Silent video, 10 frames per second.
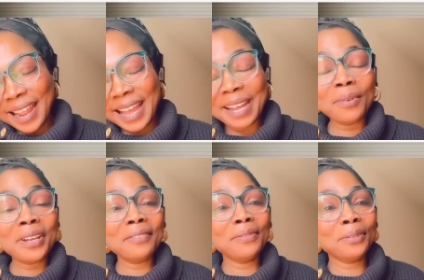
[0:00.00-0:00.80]
I'm not
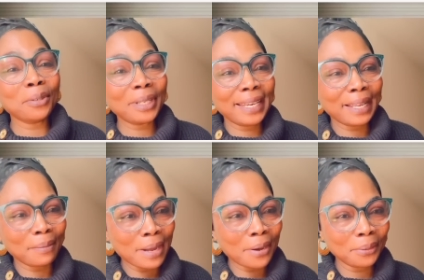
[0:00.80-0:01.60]
even talking
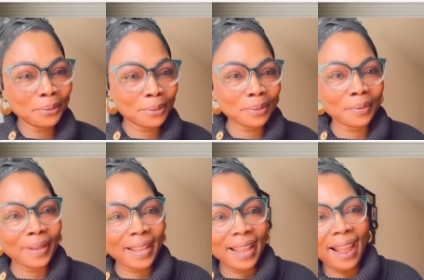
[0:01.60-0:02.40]
about
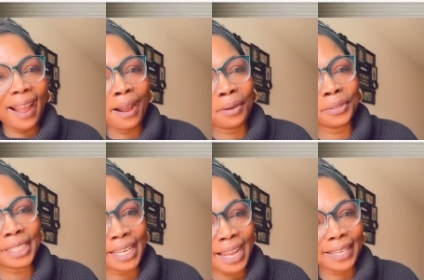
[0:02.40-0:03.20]
how
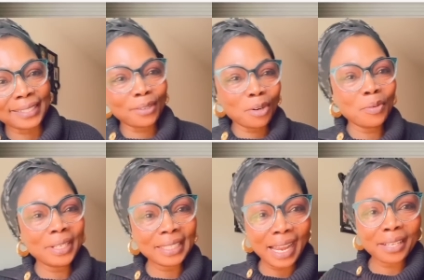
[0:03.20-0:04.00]
she has
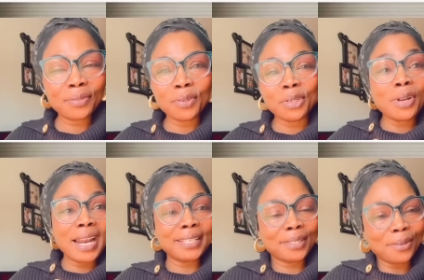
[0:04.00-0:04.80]
always asked for
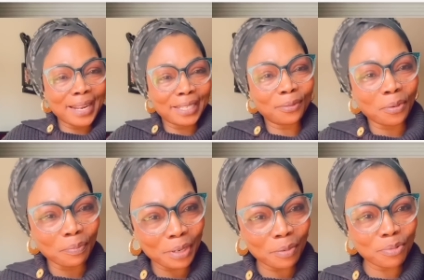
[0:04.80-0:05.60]
dollars from
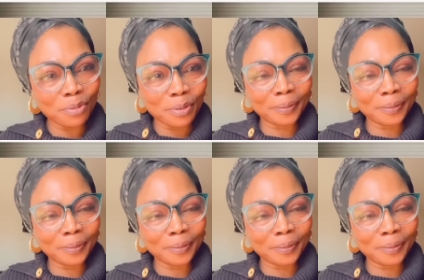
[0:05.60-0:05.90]
people.